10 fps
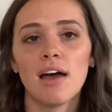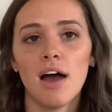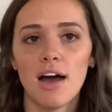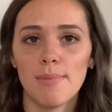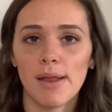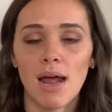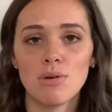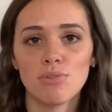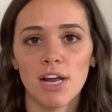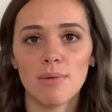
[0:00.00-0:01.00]
And I
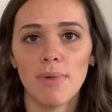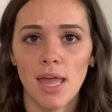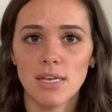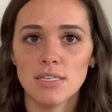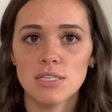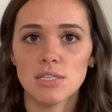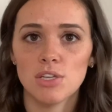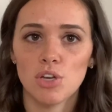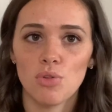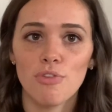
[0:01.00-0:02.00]
would recommend,
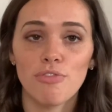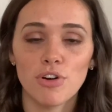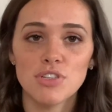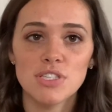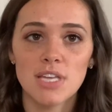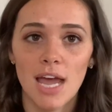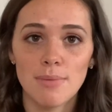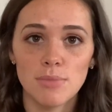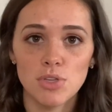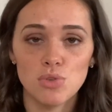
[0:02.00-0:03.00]
you know, the first
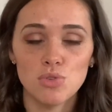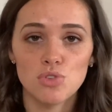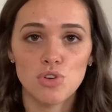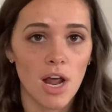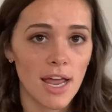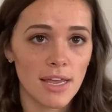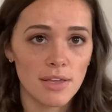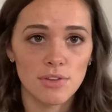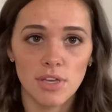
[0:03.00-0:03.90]
time you try